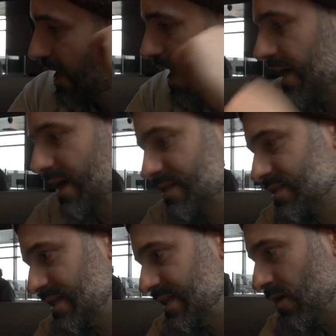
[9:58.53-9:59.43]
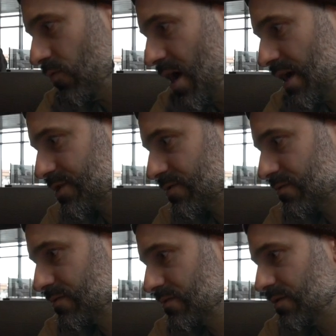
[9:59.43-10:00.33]
I like to sit down and watch
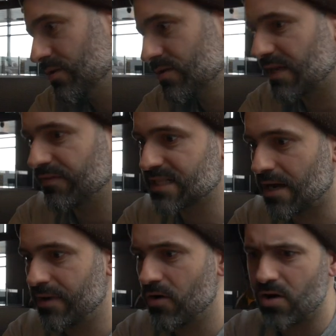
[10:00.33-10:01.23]
the new stuff that's coming out,